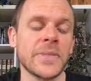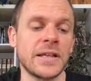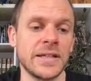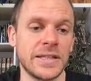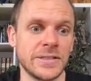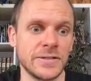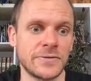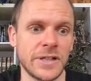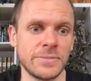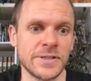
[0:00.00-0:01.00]
then the
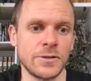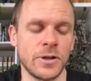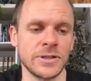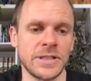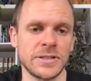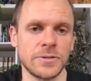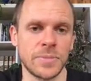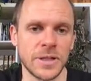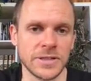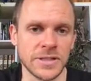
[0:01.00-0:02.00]
frame is gone and your
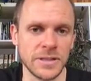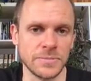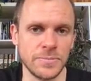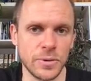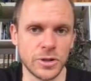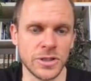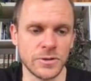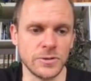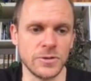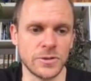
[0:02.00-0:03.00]
partner can push
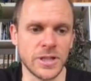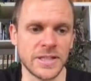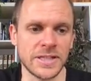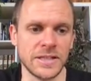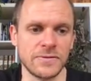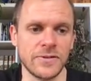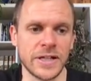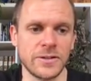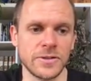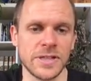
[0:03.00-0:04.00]
into your chest and
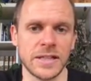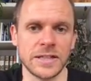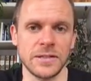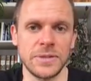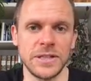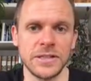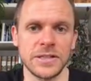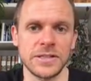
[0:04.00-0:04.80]
find your center immediately.